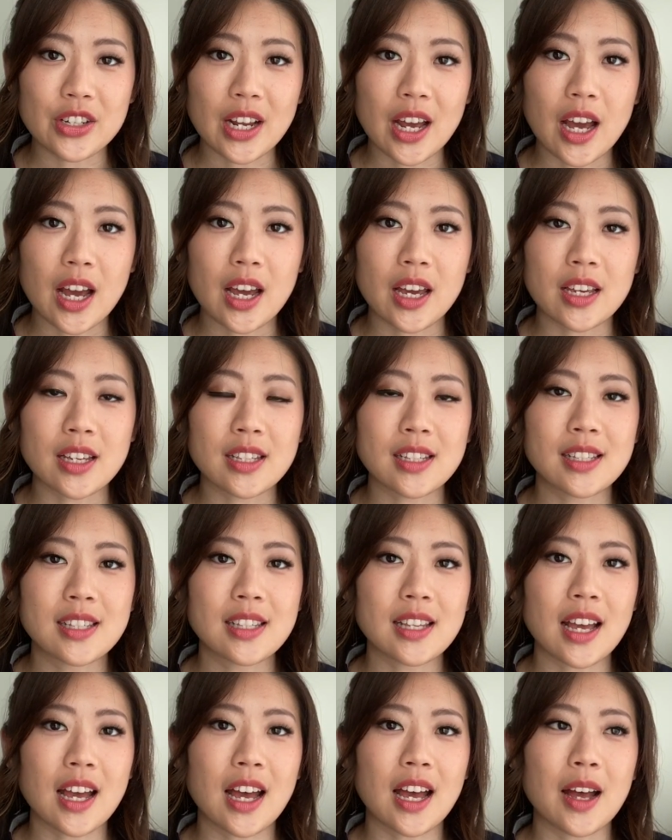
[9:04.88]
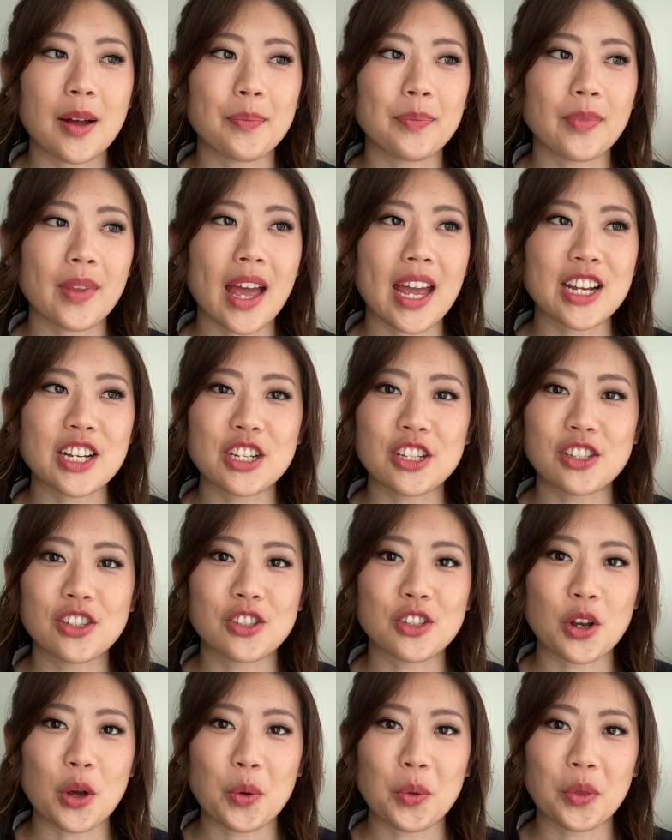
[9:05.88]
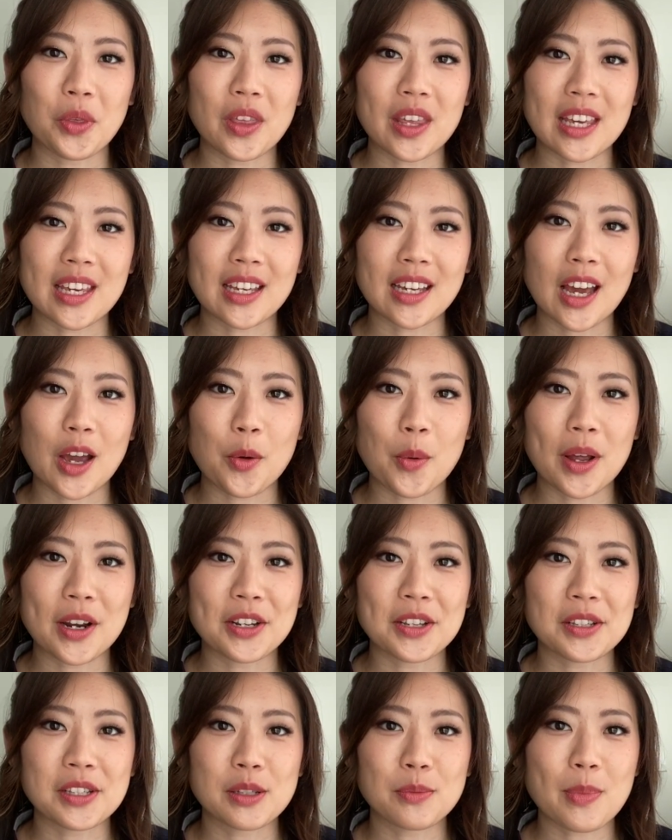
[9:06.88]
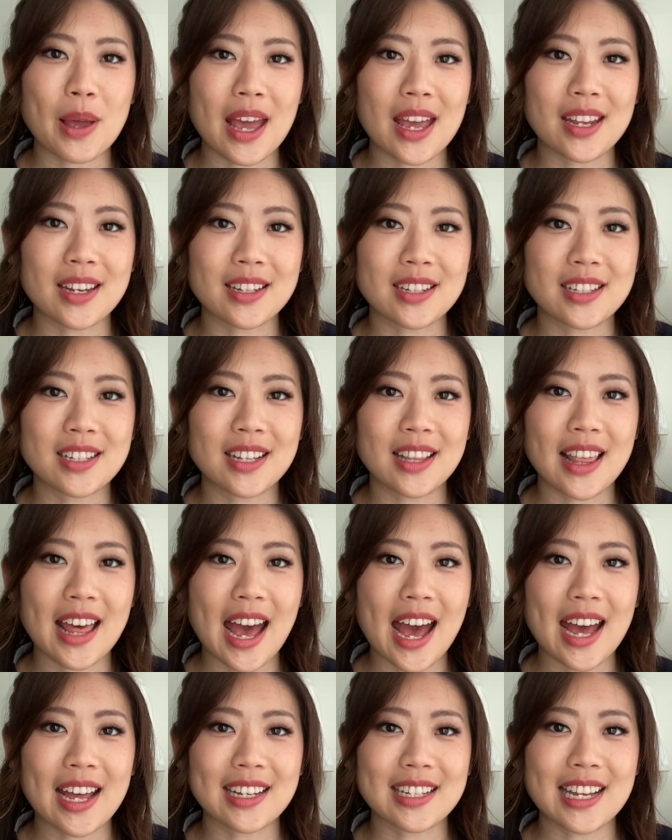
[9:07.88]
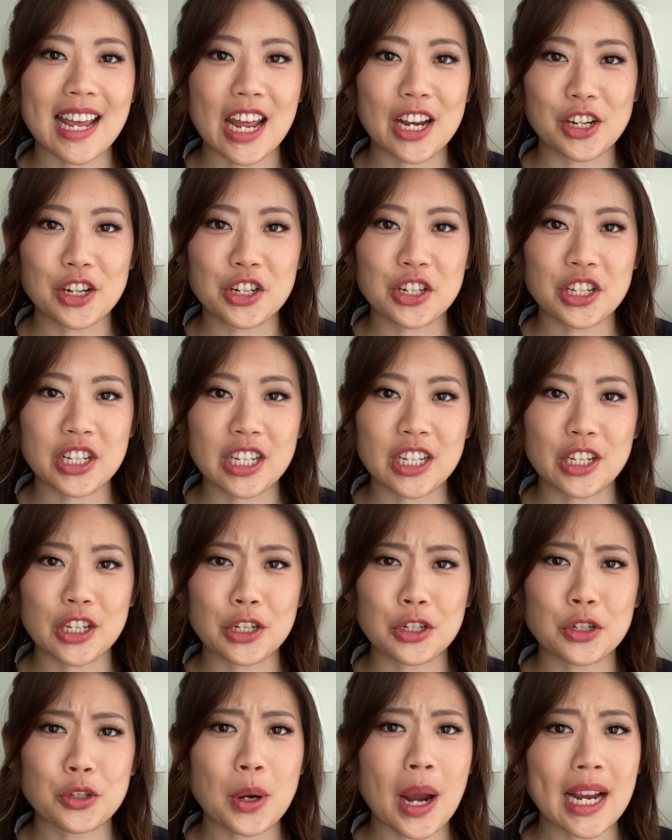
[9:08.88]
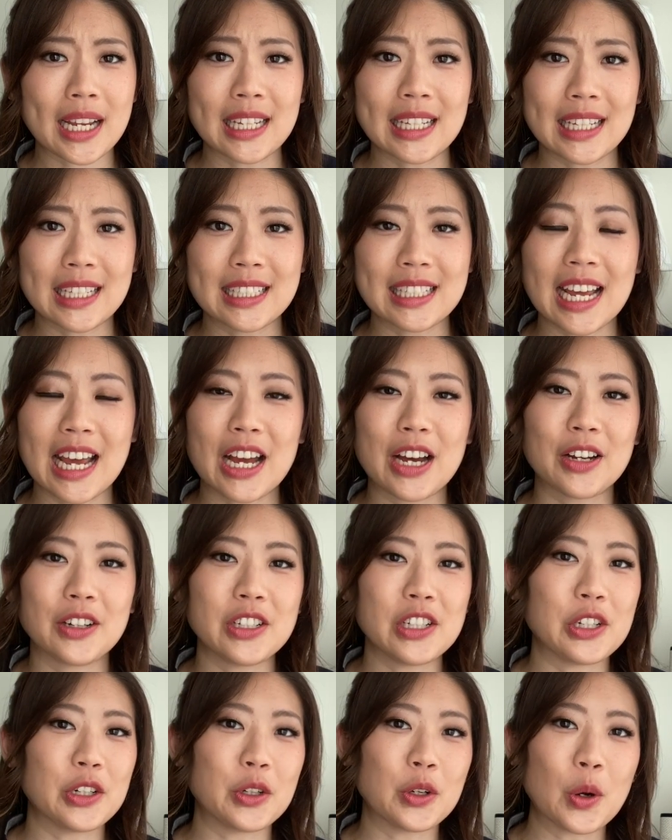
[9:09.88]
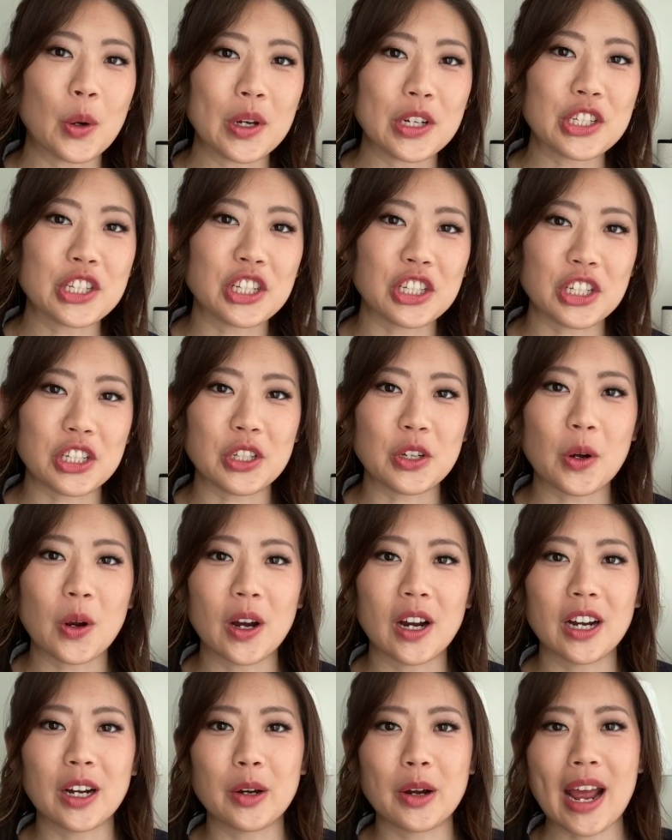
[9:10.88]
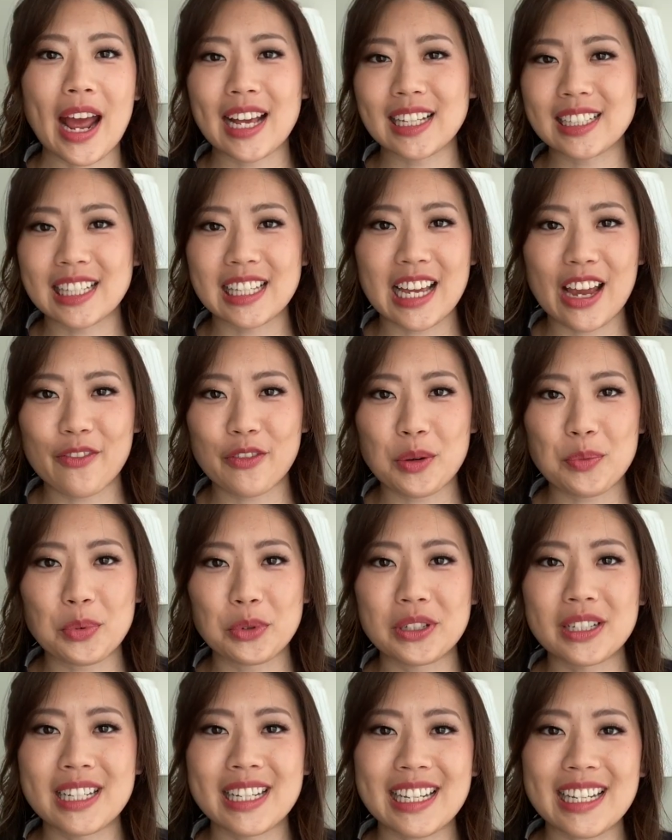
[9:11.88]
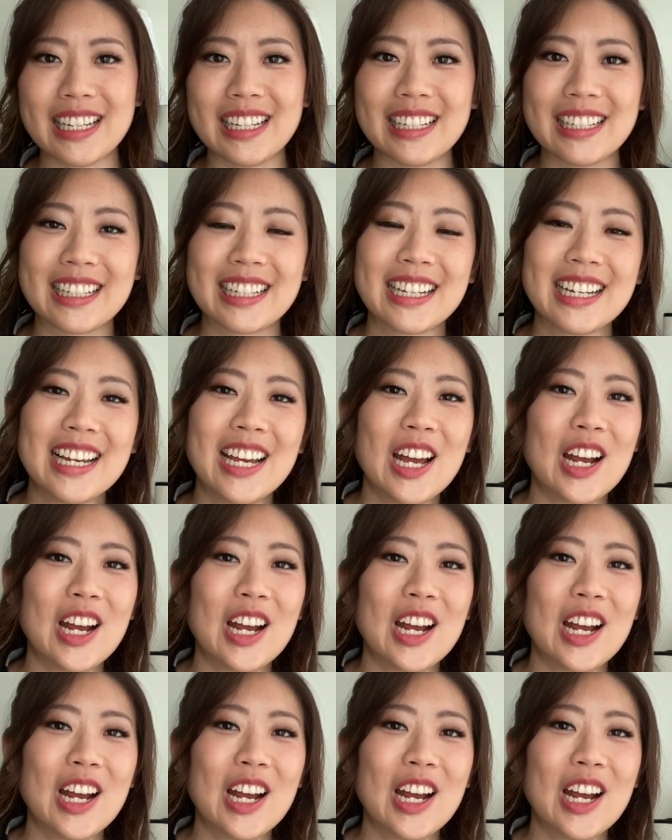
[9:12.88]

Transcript: does. Um, I just don't think I want to spend that energy tracking it down, you know, going to New York, asking every boutique,